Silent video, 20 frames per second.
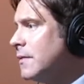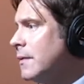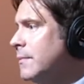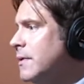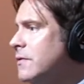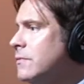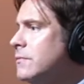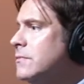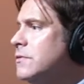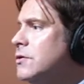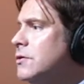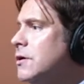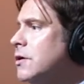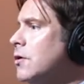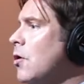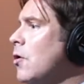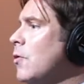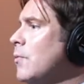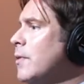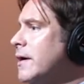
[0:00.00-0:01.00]
I mean, mm-hmm. you can
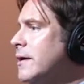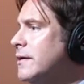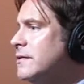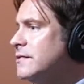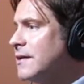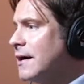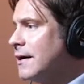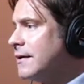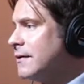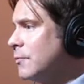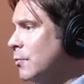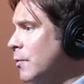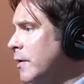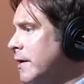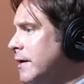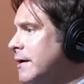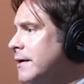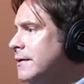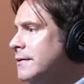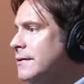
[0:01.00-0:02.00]
always kind of
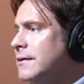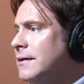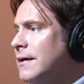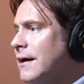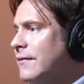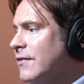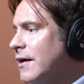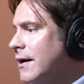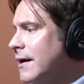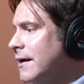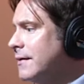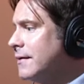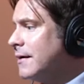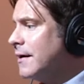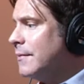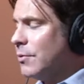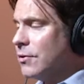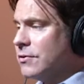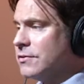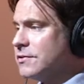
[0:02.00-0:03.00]
wing it, yeah. and I've got
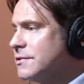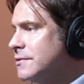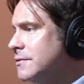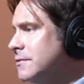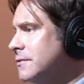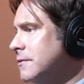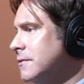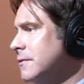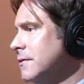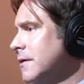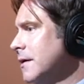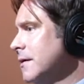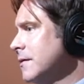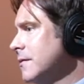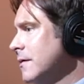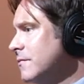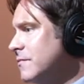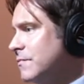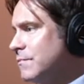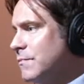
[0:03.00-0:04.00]
a person or
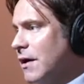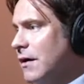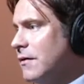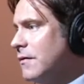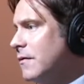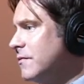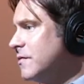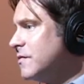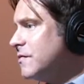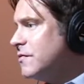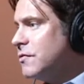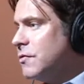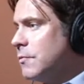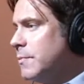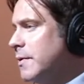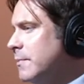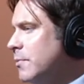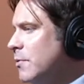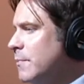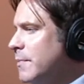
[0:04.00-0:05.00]
it can do
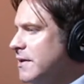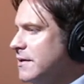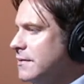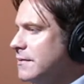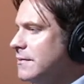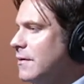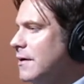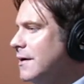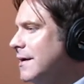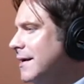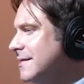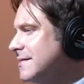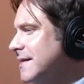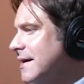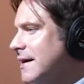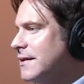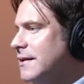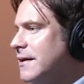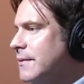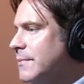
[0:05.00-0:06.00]
two people, or three things.
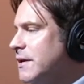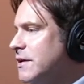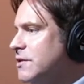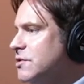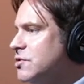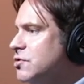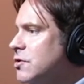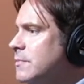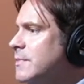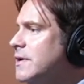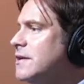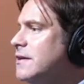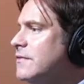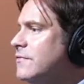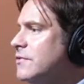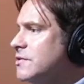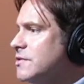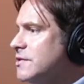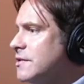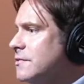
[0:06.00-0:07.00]
Exactly. I mean, it's so many
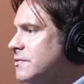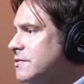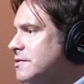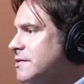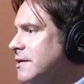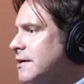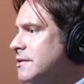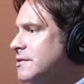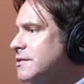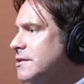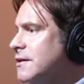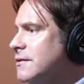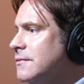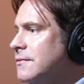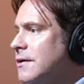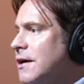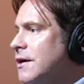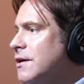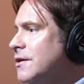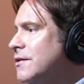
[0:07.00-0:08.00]
different skill sets. You know,
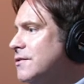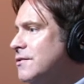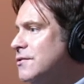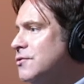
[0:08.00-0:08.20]
right.